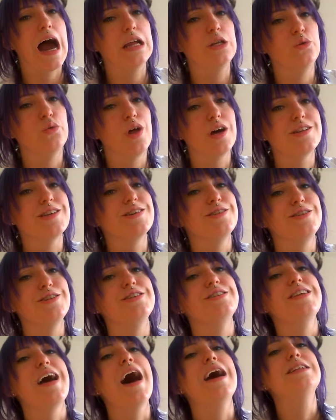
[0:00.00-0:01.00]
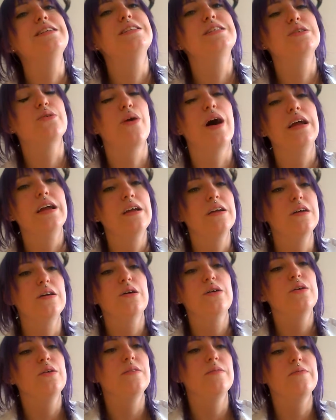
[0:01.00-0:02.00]
I do not understand. So I
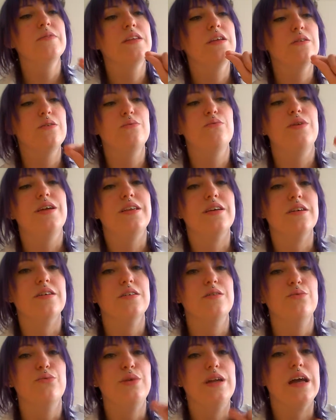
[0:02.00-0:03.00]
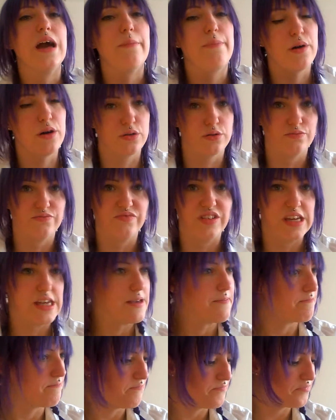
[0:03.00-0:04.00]
read a recap on
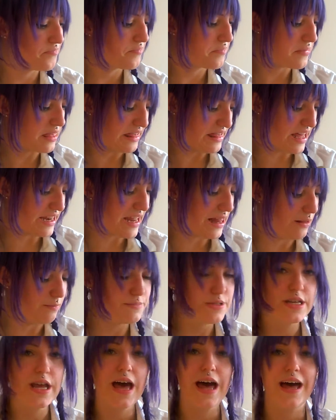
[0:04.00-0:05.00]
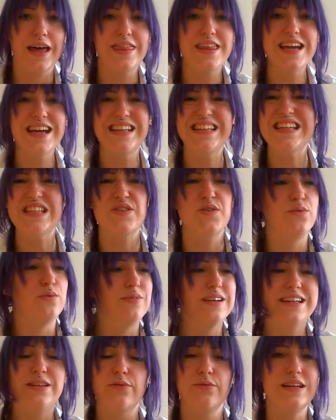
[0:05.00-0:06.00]
Wiki. That helped. I think I need to
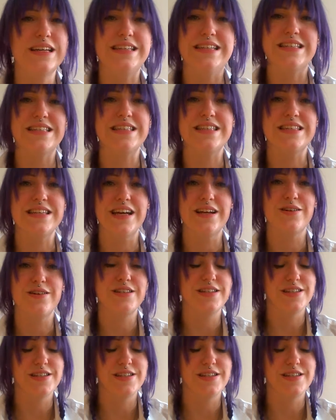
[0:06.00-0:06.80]
reread this entire